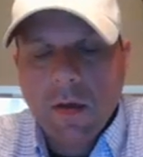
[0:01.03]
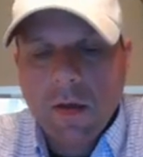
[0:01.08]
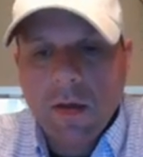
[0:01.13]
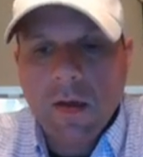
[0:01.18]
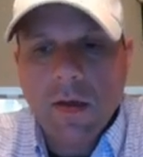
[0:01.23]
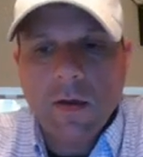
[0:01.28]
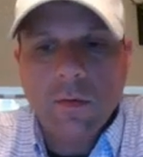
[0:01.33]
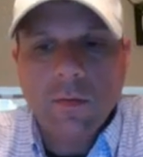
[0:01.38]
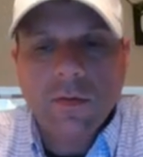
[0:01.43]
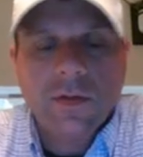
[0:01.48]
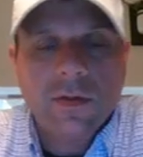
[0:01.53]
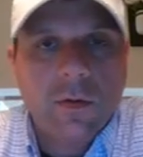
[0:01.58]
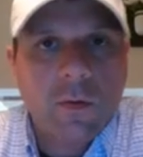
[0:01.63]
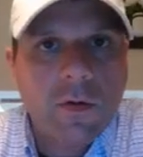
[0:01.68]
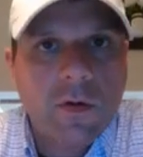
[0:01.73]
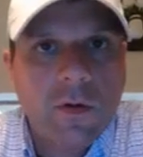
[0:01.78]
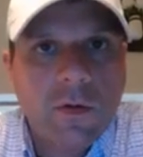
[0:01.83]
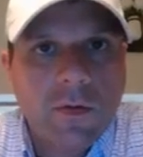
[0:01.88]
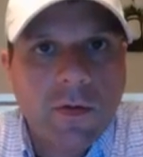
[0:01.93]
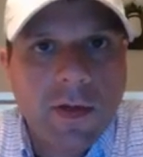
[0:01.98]
Hey, what's going
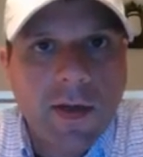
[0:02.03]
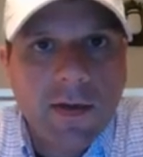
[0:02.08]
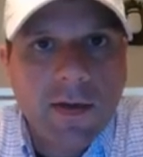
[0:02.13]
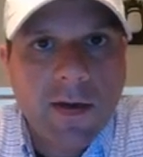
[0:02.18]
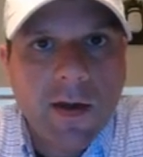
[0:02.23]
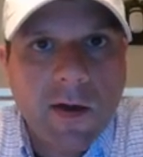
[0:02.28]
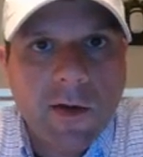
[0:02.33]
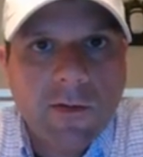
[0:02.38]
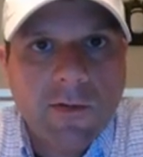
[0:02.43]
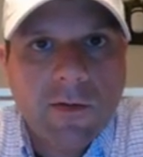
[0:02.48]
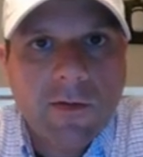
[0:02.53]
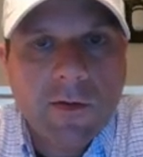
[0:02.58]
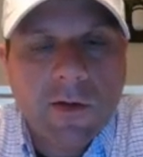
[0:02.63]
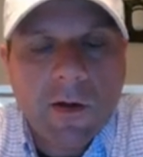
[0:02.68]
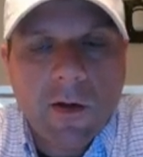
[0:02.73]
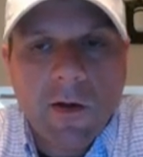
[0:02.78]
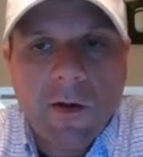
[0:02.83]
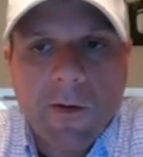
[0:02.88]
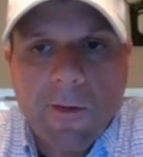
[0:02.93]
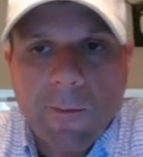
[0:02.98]
on today, guys?
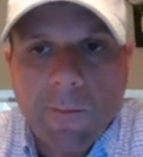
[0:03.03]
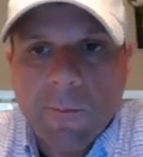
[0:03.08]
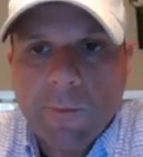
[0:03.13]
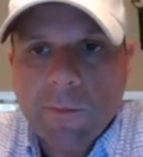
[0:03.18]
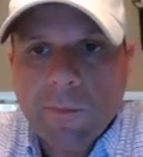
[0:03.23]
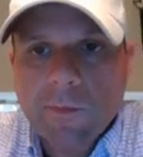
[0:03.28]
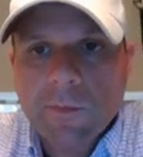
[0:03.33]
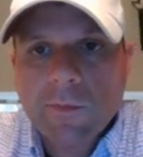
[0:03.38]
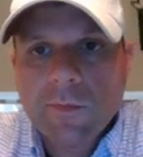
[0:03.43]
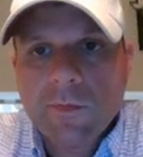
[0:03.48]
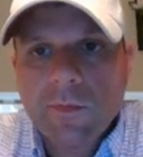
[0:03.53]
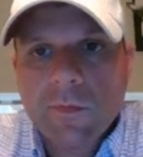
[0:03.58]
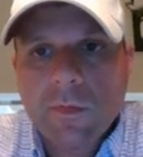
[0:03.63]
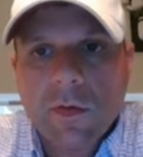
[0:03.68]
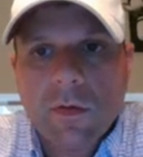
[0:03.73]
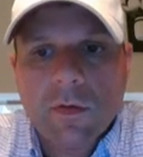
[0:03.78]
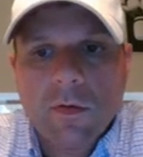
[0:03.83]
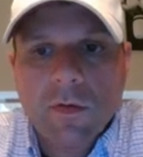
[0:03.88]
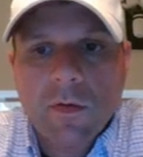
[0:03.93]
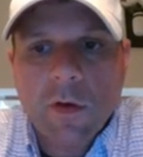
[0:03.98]

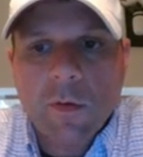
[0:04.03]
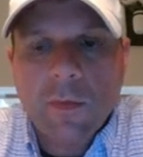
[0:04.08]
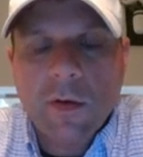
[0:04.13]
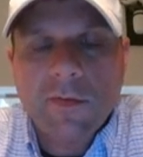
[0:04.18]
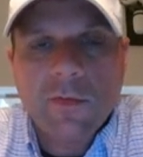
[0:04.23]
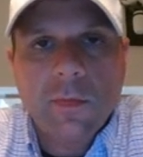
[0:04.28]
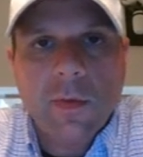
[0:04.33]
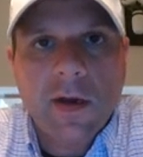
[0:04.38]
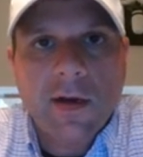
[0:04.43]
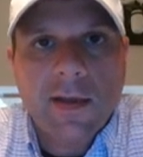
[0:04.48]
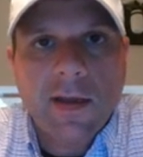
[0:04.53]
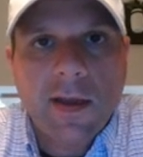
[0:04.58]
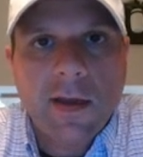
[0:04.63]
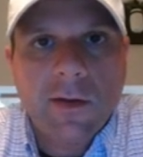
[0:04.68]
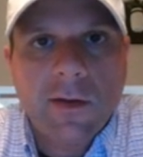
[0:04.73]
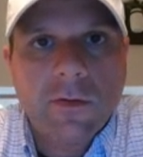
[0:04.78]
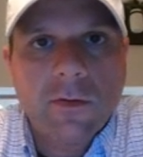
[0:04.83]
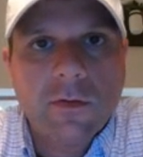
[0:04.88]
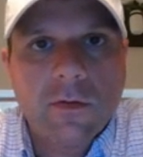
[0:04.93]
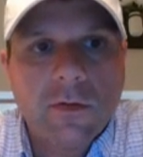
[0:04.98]
Hope everybody had
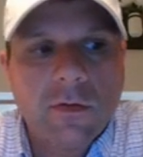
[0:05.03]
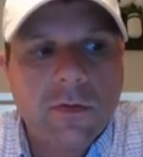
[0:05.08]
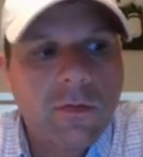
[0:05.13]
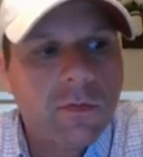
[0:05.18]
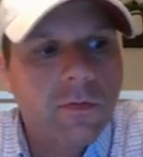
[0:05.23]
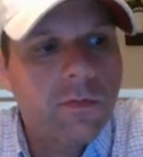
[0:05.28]
a good